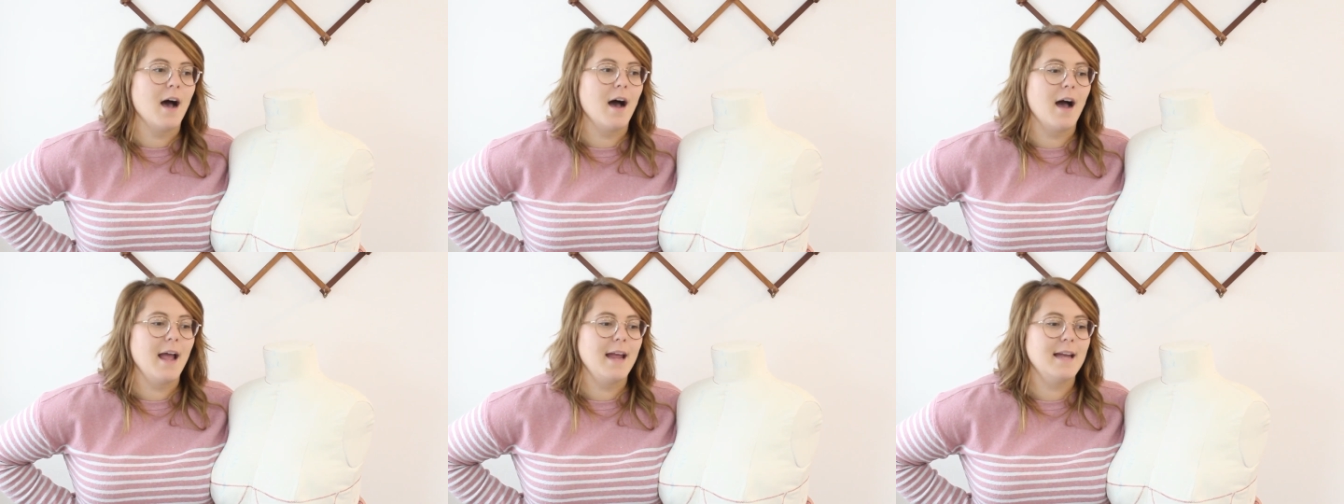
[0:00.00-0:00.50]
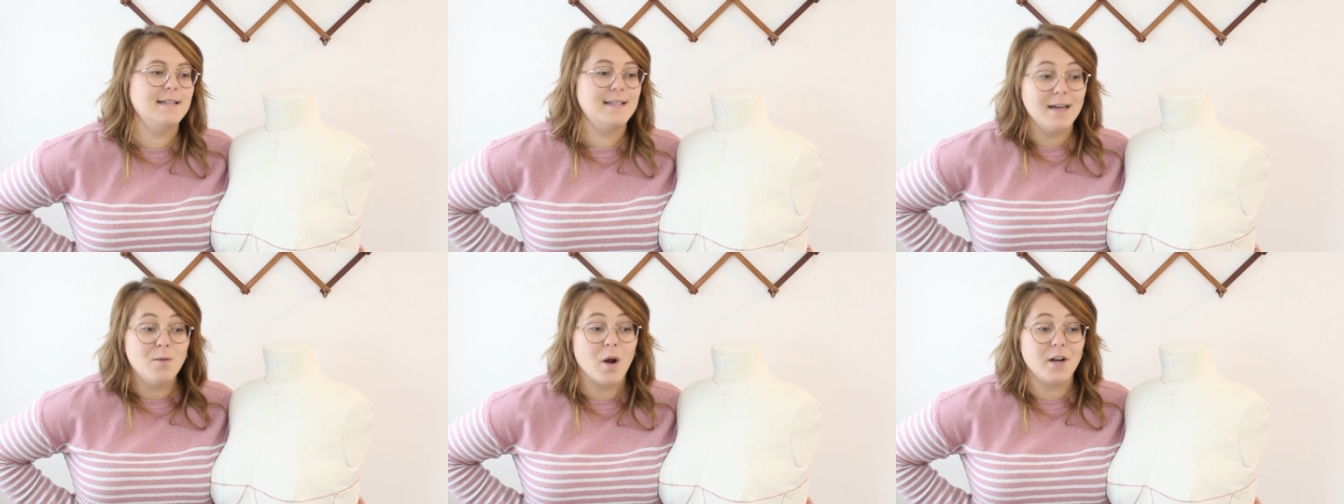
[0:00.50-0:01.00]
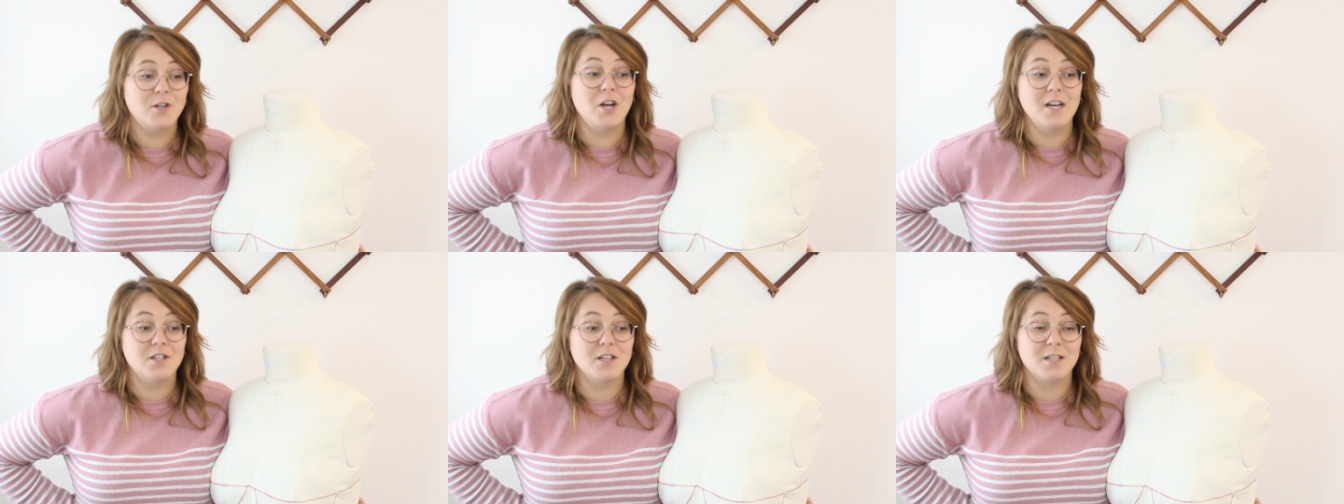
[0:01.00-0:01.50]
I did want to
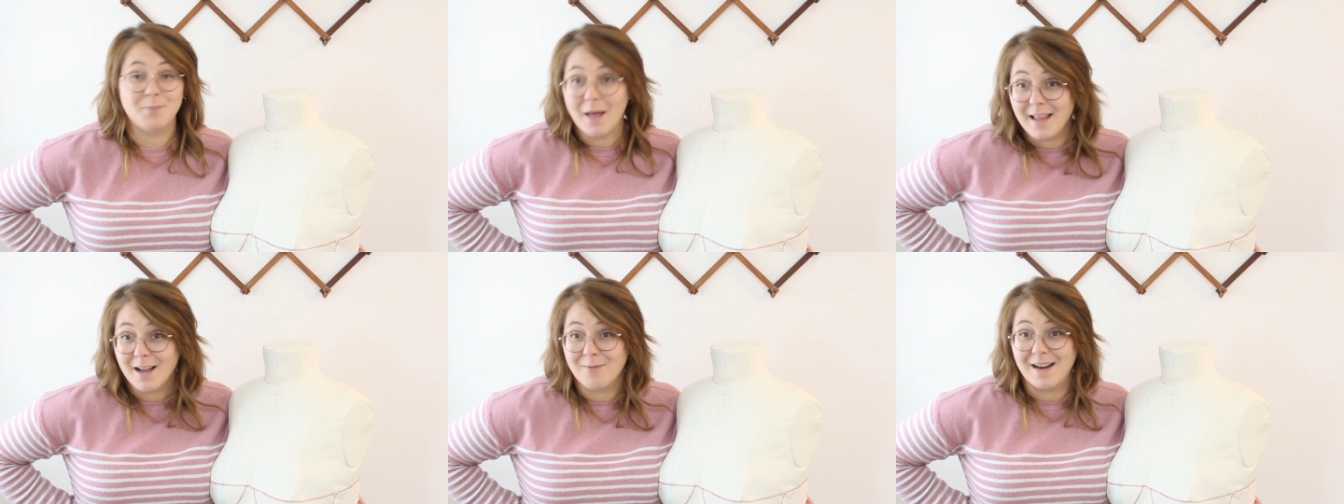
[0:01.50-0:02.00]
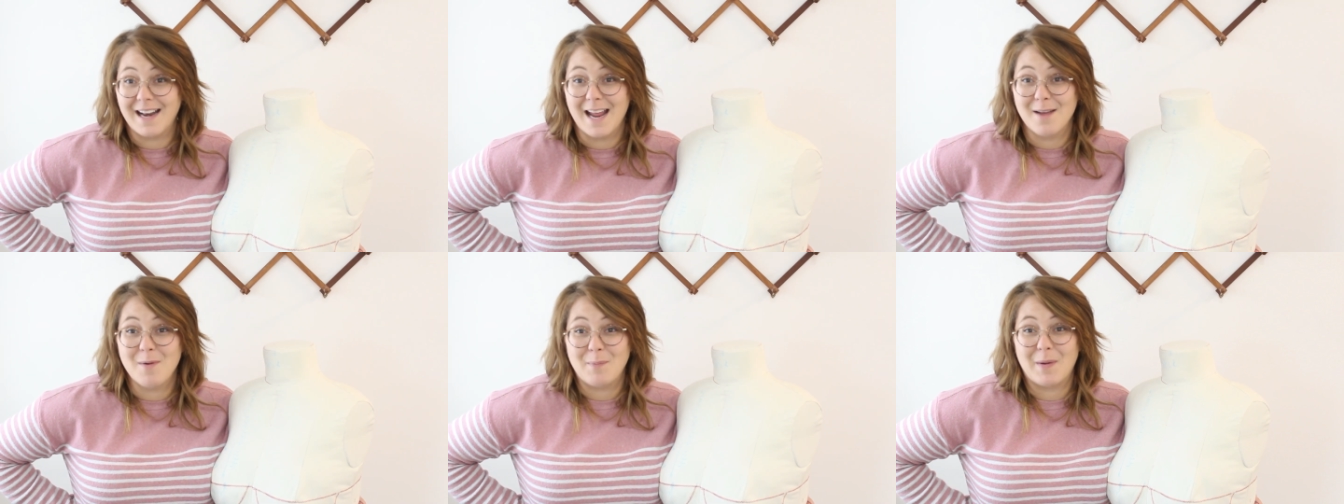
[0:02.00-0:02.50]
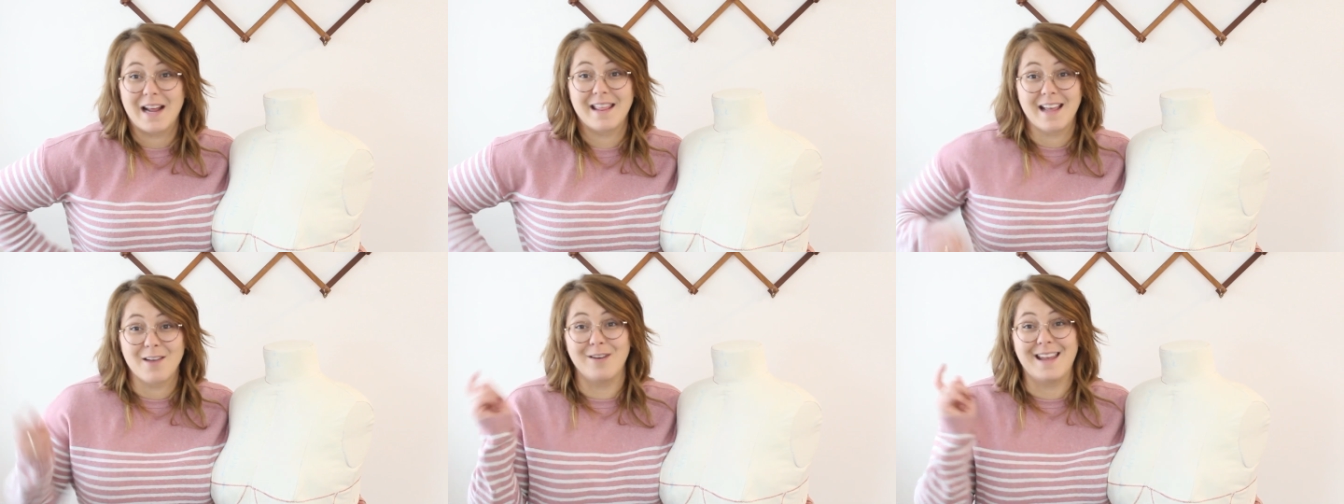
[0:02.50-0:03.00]
change the spelling of my name, but I
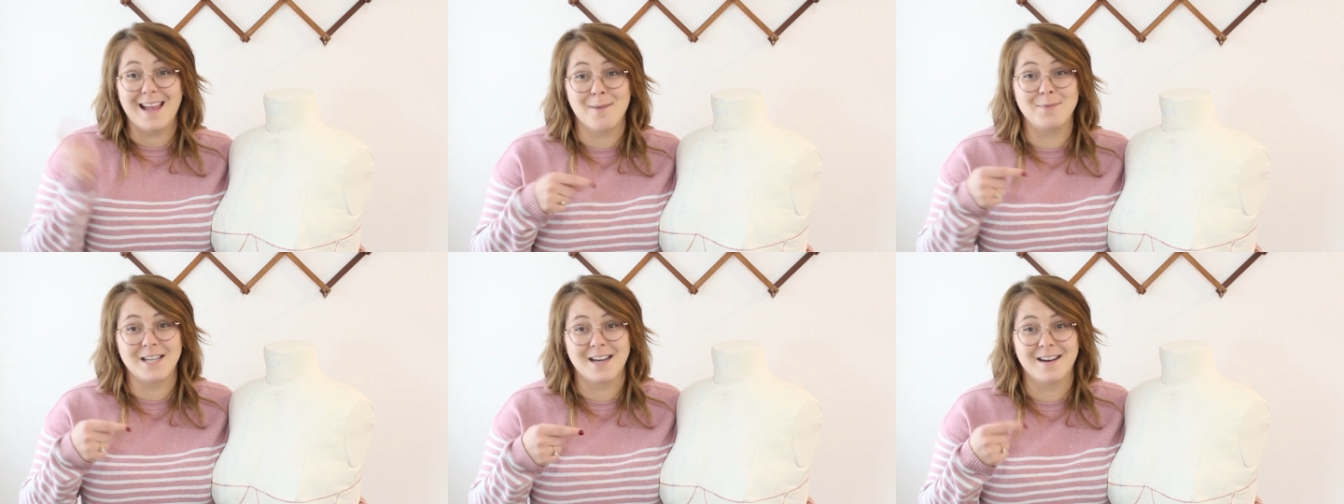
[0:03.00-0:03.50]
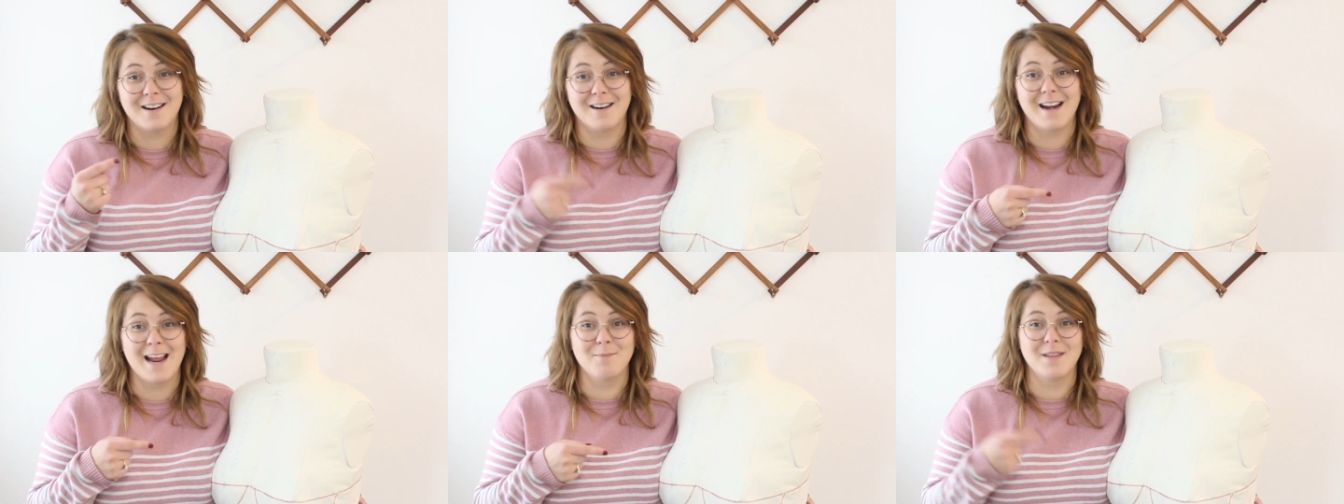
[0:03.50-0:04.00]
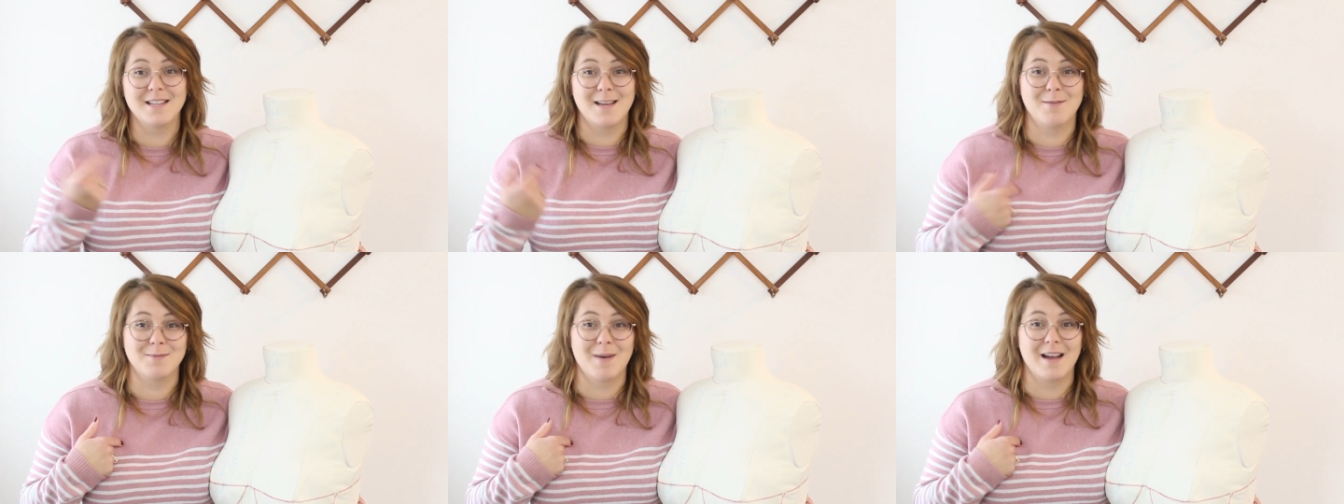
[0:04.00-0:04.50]
think if we kept her name the
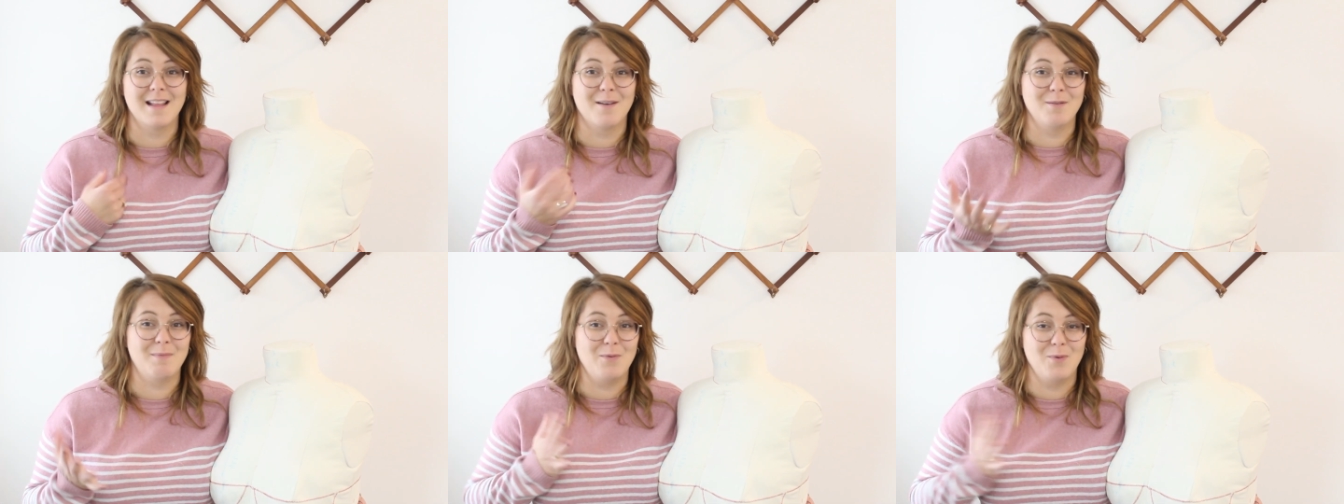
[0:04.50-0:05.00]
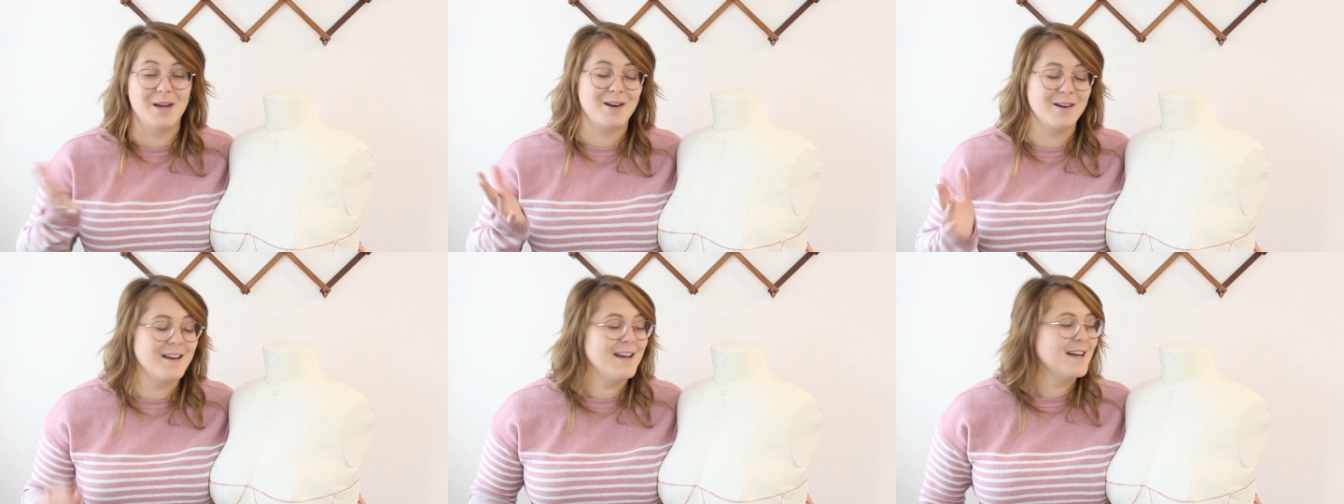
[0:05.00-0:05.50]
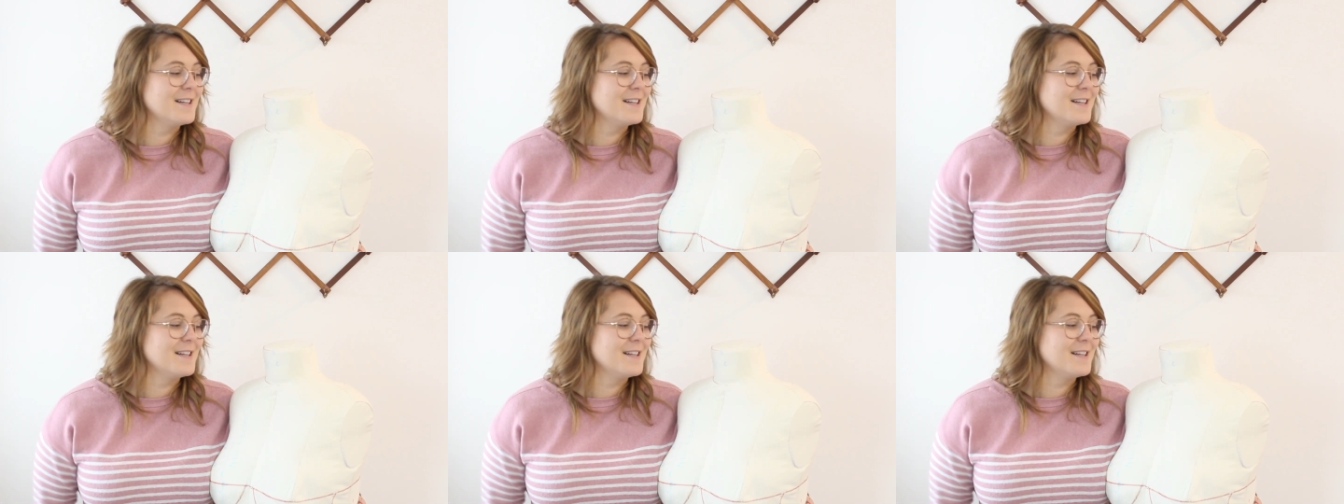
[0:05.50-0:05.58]
same as mine, that would be weird.